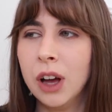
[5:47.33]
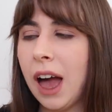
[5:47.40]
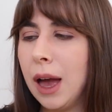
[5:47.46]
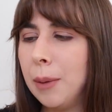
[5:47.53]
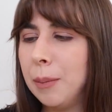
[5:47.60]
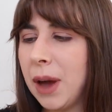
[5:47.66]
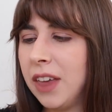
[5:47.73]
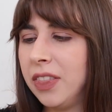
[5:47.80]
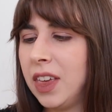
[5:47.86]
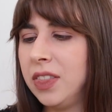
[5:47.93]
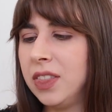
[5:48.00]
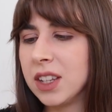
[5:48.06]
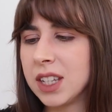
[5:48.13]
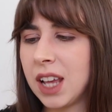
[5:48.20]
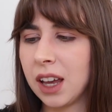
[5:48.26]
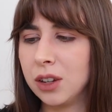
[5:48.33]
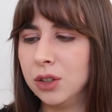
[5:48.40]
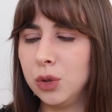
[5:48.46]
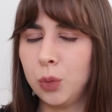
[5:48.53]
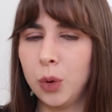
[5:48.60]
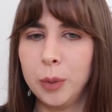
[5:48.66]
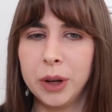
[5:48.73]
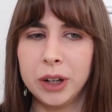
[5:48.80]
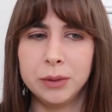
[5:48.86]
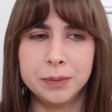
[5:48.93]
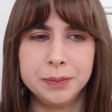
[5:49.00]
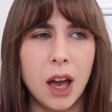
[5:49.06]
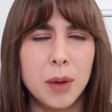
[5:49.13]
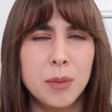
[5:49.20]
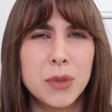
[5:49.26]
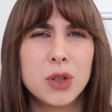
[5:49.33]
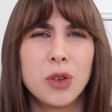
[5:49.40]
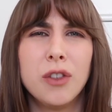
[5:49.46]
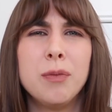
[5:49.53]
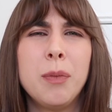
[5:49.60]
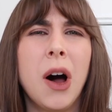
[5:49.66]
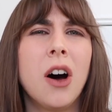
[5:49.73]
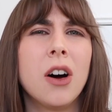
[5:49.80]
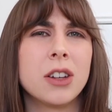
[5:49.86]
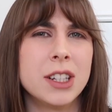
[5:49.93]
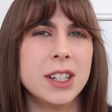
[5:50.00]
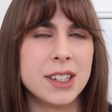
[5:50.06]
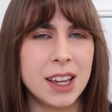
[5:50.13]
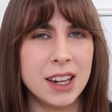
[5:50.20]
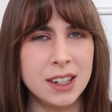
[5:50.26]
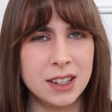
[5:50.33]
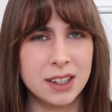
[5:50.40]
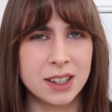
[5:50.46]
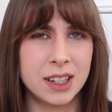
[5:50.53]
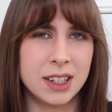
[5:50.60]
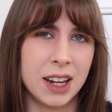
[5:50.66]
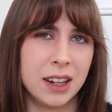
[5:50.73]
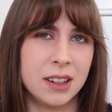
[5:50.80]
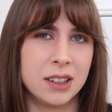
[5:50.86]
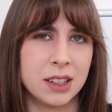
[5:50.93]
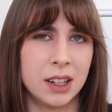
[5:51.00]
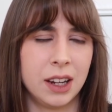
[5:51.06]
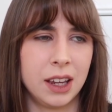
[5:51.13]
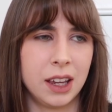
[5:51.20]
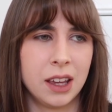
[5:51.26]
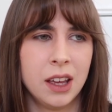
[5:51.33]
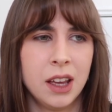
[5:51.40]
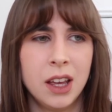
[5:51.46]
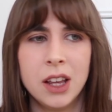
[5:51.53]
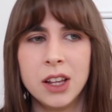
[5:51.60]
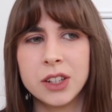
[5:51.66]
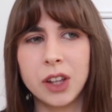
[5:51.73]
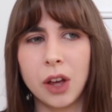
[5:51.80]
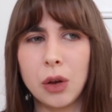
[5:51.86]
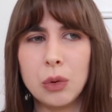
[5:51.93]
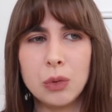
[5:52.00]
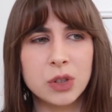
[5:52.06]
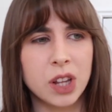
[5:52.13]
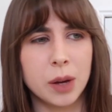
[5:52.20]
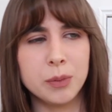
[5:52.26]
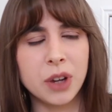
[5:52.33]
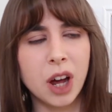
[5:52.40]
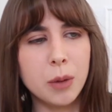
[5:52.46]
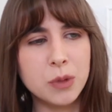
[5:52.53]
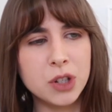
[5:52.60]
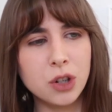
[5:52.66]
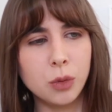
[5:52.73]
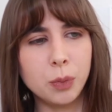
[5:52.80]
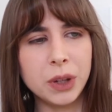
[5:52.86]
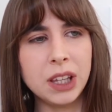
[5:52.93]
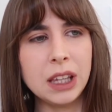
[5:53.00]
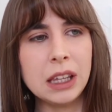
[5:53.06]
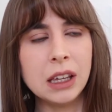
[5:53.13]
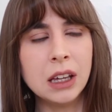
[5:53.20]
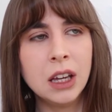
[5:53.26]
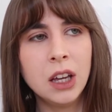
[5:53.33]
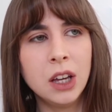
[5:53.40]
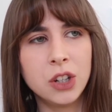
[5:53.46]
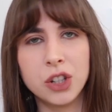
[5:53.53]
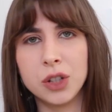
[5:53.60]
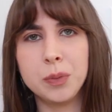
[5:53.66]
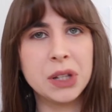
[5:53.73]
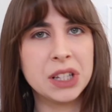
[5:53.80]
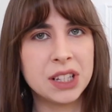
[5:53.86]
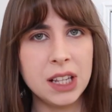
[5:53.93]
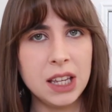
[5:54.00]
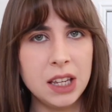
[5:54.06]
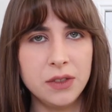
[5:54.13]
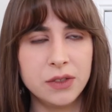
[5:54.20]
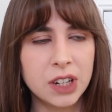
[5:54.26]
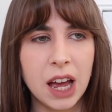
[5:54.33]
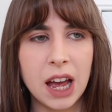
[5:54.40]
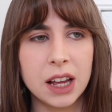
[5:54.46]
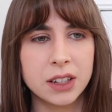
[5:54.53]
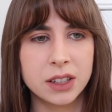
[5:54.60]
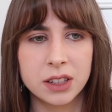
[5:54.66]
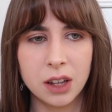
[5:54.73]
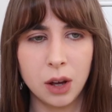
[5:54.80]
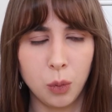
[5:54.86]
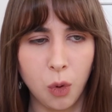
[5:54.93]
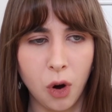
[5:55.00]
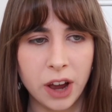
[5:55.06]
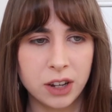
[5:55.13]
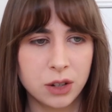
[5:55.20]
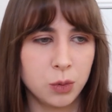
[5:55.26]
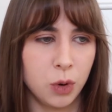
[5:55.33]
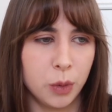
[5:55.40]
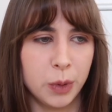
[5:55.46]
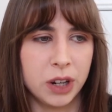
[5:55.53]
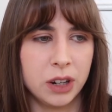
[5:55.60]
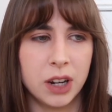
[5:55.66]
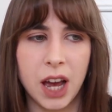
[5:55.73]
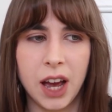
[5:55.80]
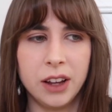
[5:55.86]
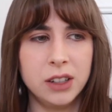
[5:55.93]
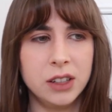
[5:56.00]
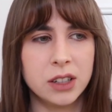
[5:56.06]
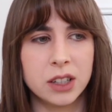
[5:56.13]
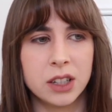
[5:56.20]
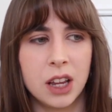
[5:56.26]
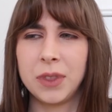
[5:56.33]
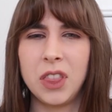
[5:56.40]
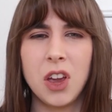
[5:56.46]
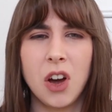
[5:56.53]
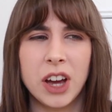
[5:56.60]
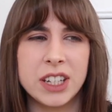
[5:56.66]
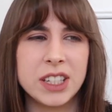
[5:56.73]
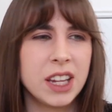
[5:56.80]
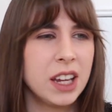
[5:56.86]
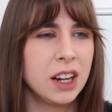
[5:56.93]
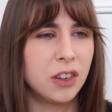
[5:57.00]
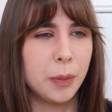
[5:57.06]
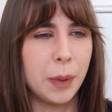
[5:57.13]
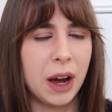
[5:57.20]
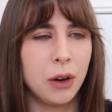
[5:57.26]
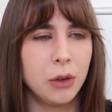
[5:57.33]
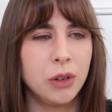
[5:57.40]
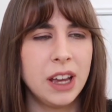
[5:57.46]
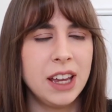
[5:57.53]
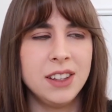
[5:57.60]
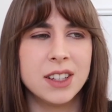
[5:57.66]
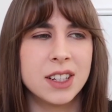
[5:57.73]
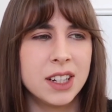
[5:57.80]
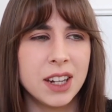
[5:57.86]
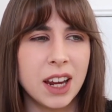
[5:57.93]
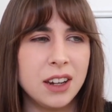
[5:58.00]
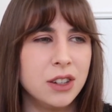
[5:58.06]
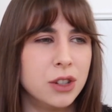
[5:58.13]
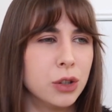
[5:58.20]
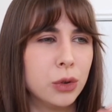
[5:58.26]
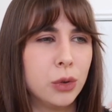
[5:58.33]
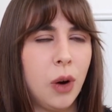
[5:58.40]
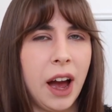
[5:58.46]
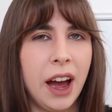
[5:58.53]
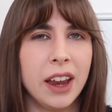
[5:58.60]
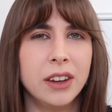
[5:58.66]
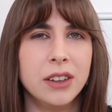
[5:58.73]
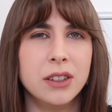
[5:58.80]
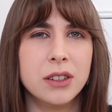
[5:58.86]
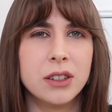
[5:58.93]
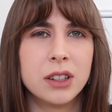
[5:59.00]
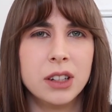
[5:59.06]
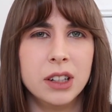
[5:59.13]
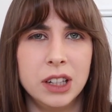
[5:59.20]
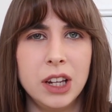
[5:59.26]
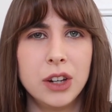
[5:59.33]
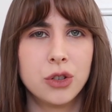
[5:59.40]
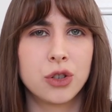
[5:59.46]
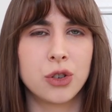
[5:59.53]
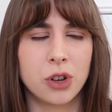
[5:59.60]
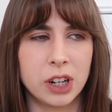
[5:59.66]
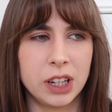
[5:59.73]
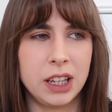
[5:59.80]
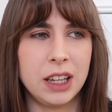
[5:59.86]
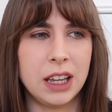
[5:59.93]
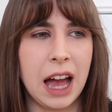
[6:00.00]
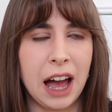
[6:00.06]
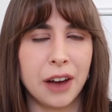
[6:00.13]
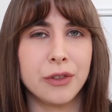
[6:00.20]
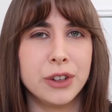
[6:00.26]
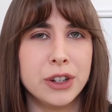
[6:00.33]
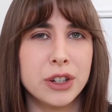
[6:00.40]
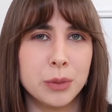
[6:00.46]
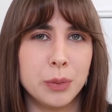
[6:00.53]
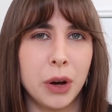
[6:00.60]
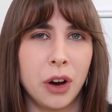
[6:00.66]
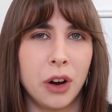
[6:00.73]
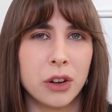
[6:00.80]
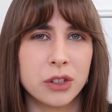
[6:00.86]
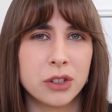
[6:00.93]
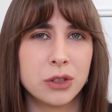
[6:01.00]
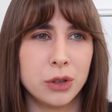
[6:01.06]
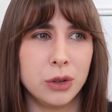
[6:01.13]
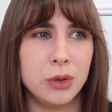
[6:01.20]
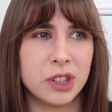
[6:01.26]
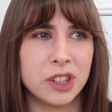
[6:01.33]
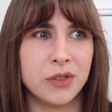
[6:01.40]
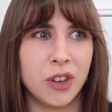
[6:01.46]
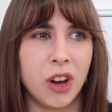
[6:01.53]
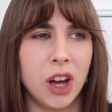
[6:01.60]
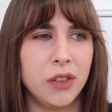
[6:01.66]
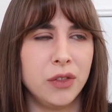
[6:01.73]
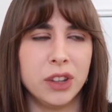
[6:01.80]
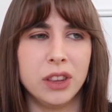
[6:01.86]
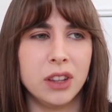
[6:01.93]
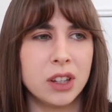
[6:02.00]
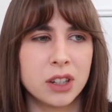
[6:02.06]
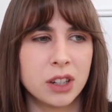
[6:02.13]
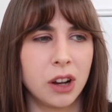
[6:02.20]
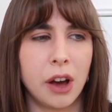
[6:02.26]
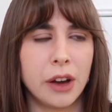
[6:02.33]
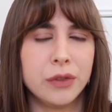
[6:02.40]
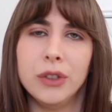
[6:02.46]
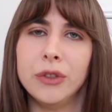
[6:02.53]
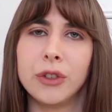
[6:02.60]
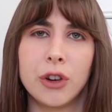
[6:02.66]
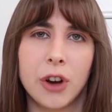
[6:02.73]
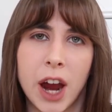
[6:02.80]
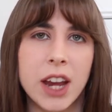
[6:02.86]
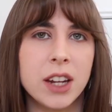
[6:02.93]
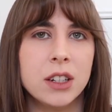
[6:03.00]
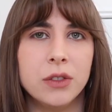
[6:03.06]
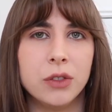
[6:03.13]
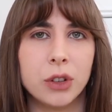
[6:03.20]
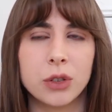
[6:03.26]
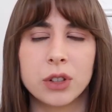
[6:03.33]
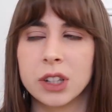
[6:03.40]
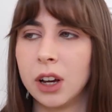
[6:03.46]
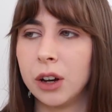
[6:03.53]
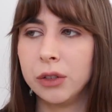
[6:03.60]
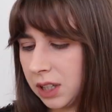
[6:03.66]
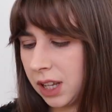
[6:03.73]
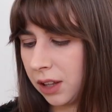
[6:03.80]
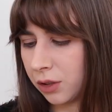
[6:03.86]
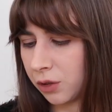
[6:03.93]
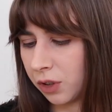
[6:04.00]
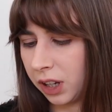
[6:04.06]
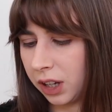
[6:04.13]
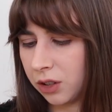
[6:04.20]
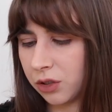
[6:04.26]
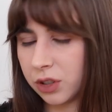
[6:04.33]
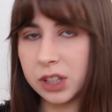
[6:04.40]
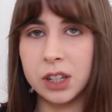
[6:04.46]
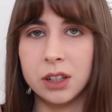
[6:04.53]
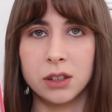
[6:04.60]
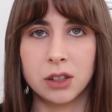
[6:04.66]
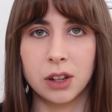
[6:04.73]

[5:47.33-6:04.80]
And then the second woman sort of passes incidentally, so sometimes she'll be just perceived as a white woman, and the idea about incidental and literally having to pass to survive in this life you've created for yourself sounds really interesting,